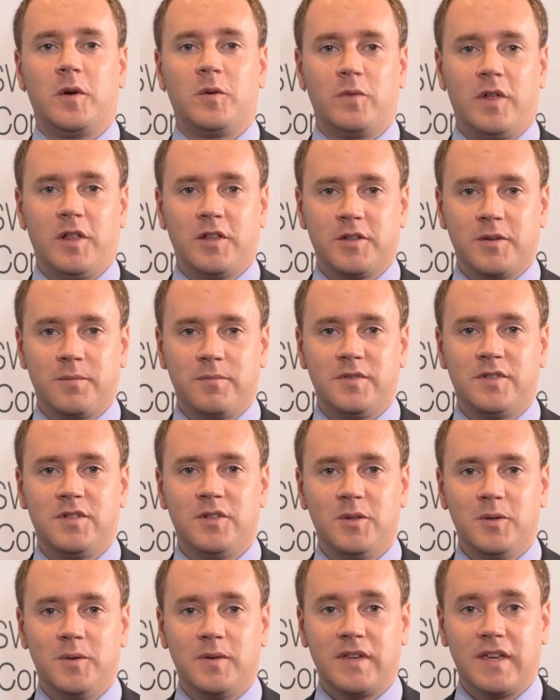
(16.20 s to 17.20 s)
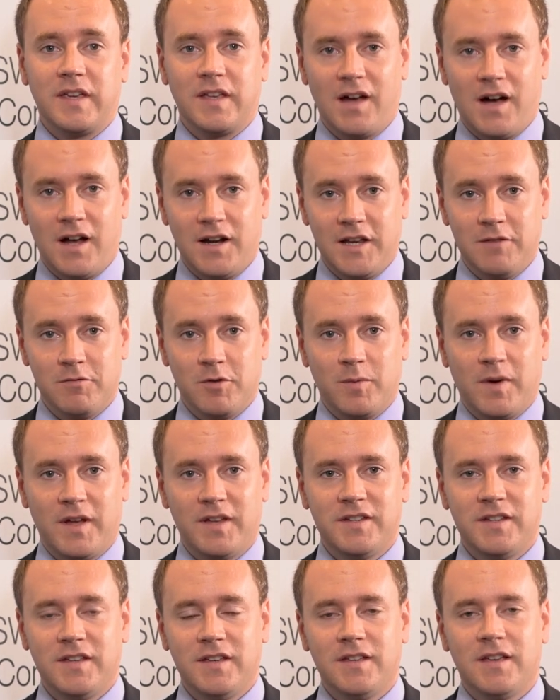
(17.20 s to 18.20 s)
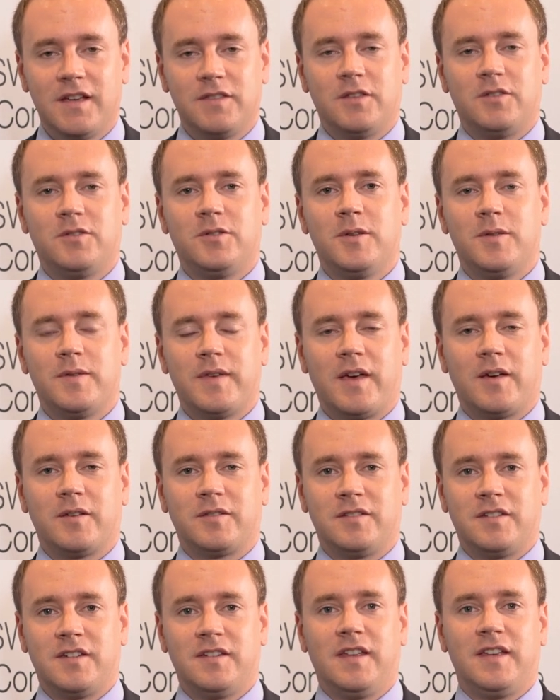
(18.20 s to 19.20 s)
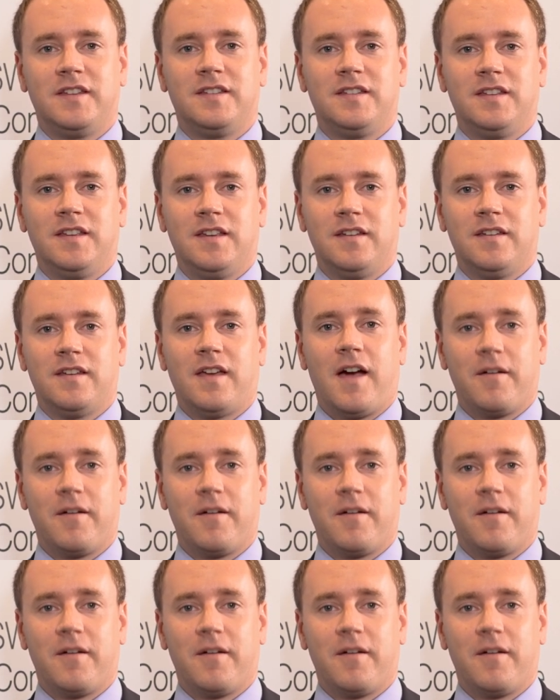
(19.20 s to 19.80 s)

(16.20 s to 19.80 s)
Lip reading: and welcome to Kigali, Rwanda and the 2018